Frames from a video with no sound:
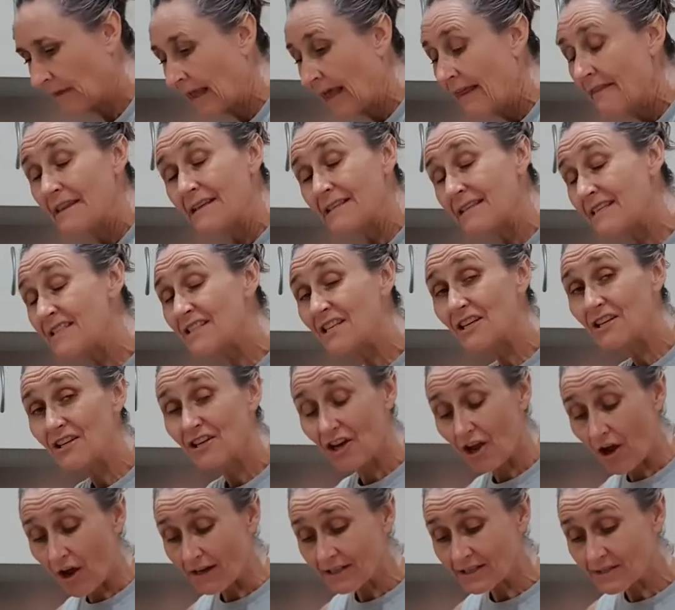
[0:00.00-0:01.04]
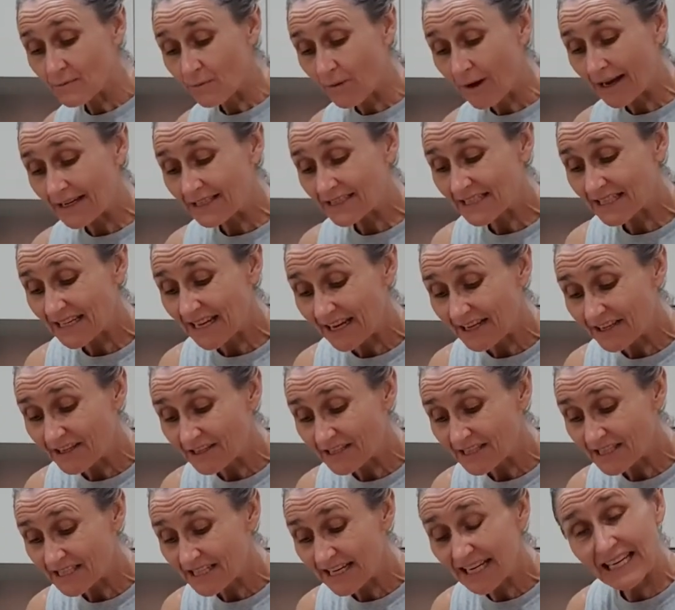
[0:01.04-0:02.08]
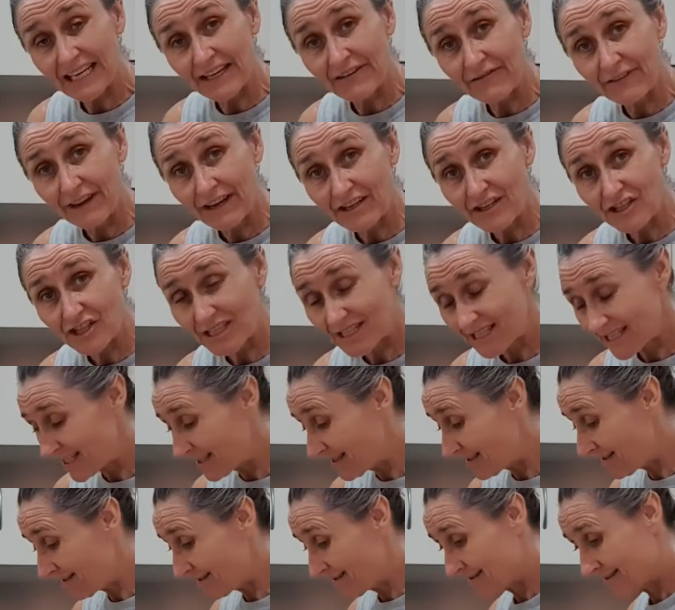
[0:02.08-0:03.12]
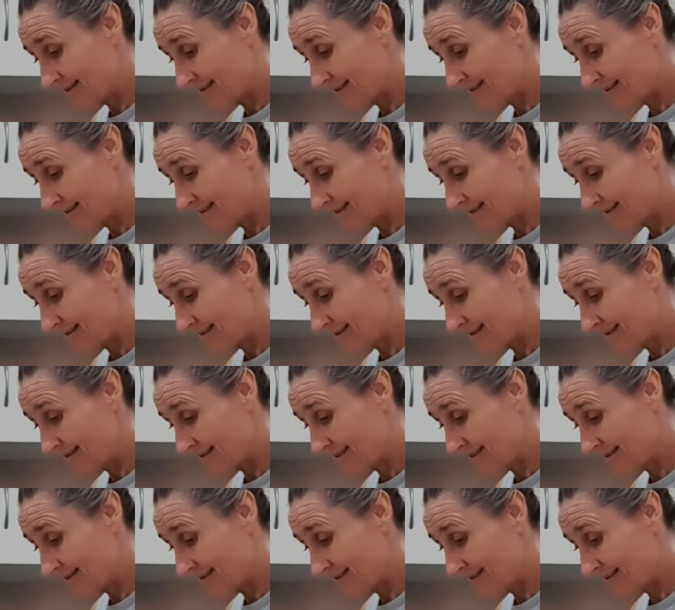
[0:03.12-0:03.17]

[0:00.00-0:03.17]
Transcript: This is a nice way to get your sneaky veggies in.